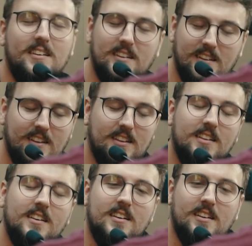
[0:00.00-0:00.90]
Okay. First off,
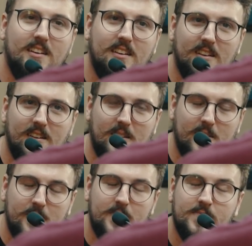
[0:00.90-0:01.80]
do you
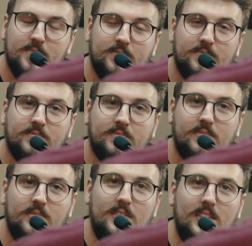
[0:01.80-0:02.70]
have the modem in
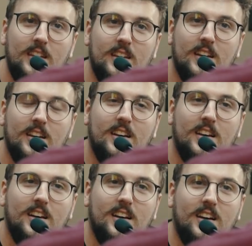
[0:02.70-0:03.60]
front of you, or
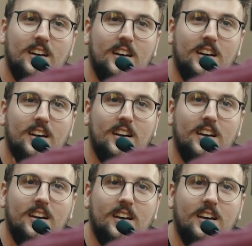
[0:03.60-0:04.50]
have you
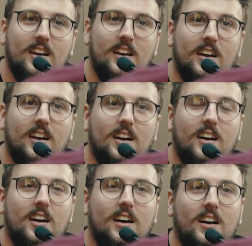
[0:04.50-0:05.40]
really fucked
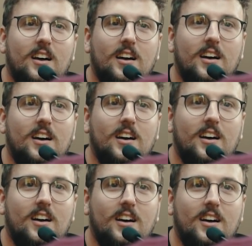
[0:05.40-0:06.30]
up and entered the
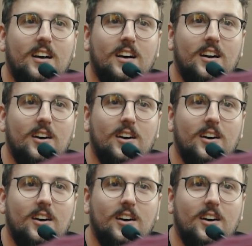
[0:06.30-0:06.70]
internet?